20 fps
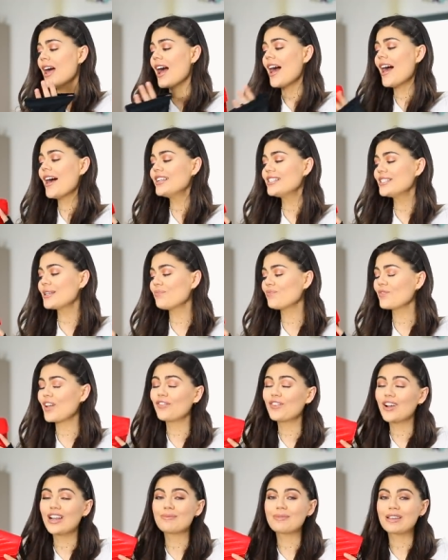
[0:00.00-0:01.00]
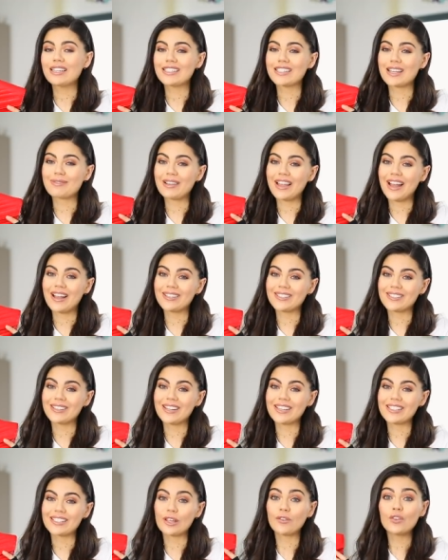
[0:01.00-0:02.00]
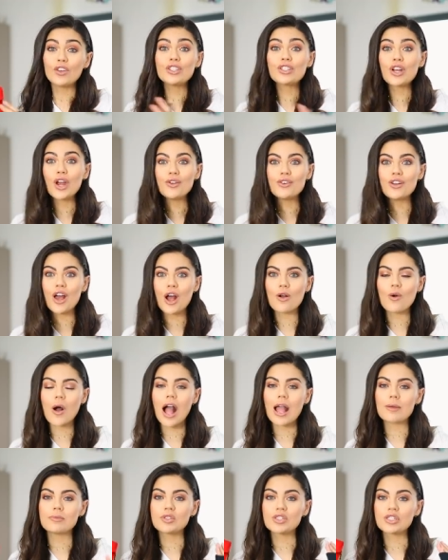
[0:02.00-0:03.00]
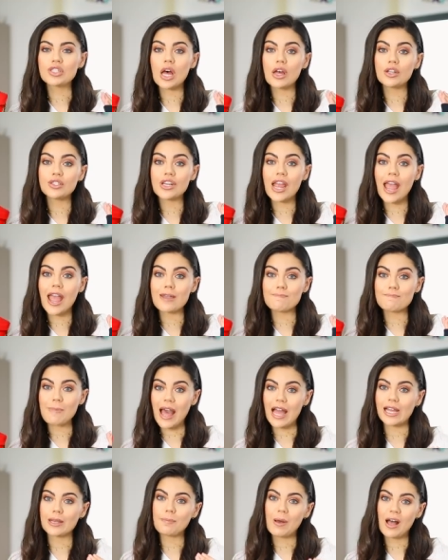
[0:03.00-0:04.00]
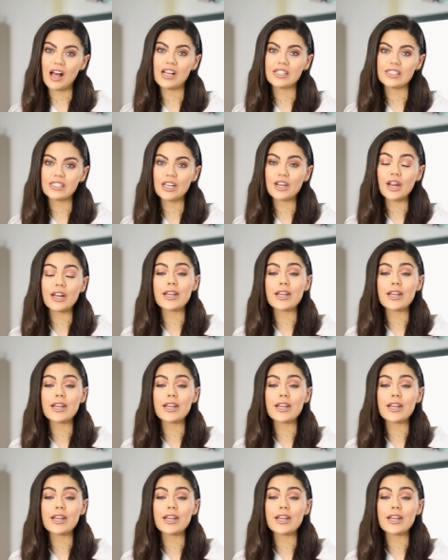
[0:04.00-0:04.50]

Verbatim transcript: And I finally managed to get my hands on it. So if you don't know, I'm such a bag person.